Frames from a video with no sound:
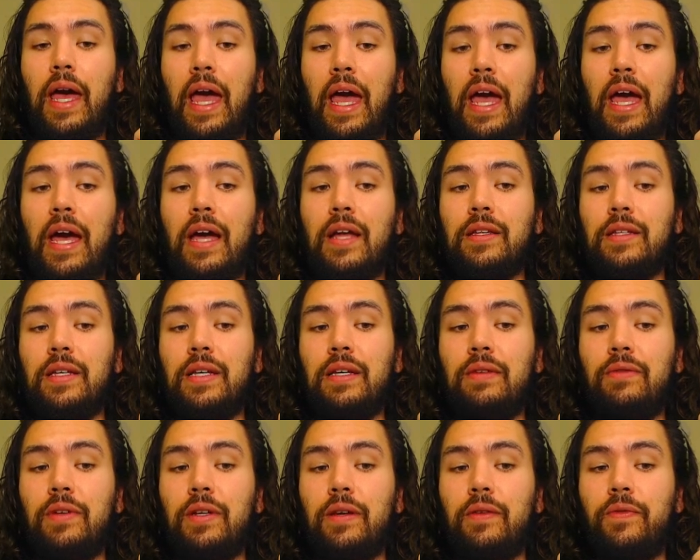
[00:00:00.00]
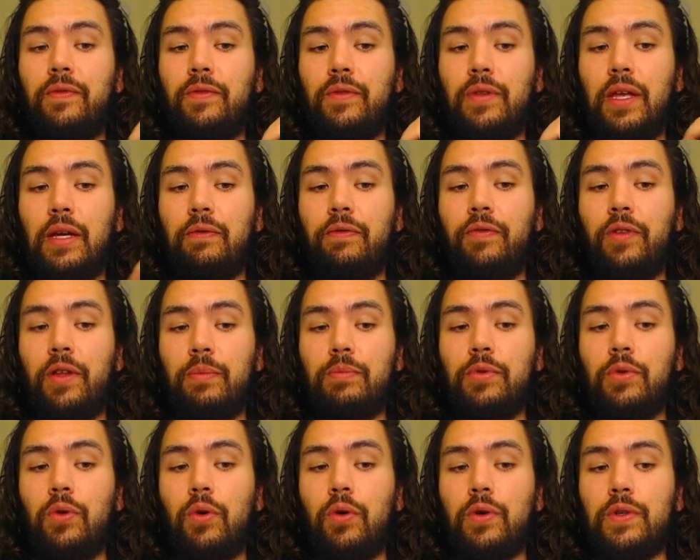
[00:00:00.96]
And even if they
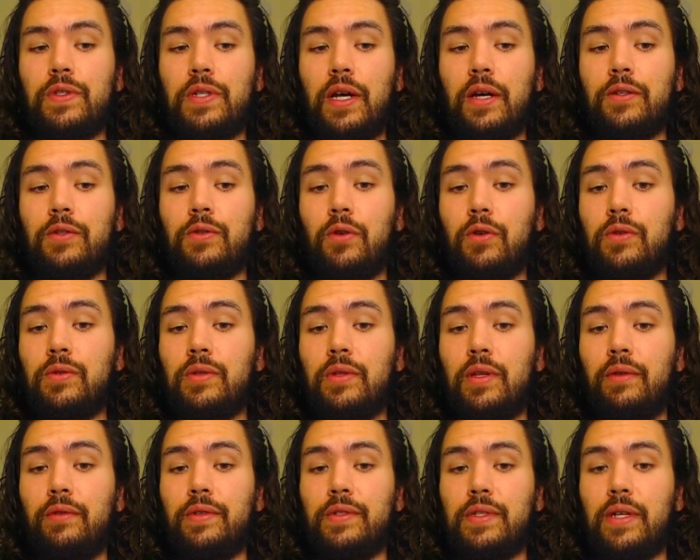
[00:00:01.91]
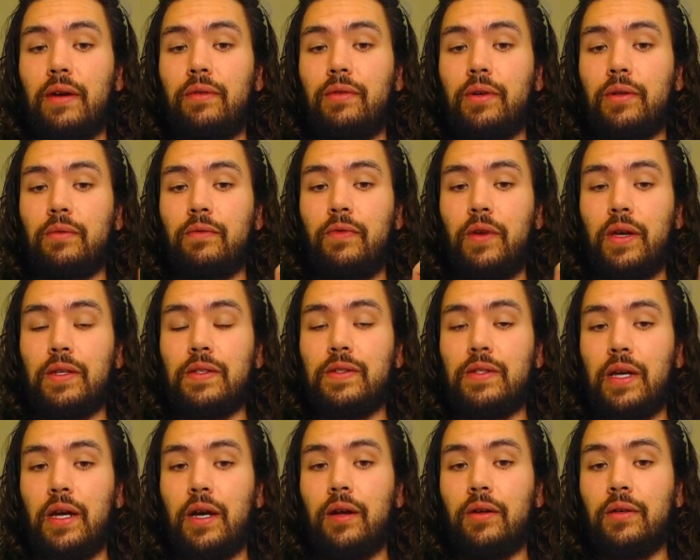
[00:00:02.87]
flip your Silent Swordsman level 7 face
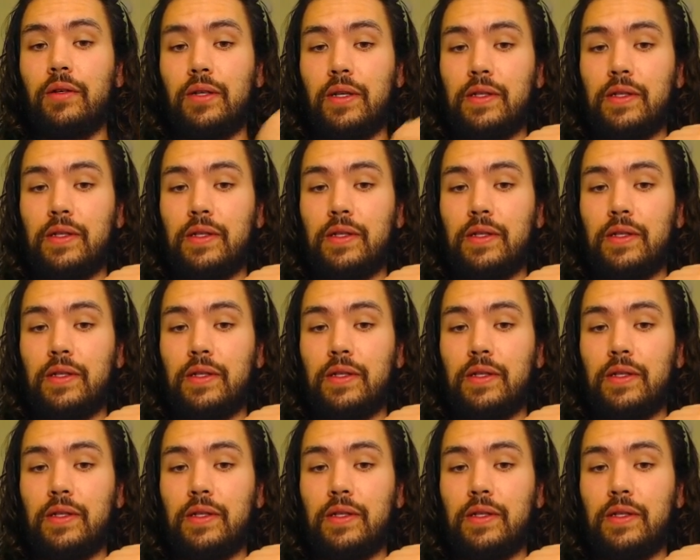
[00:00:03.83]
down,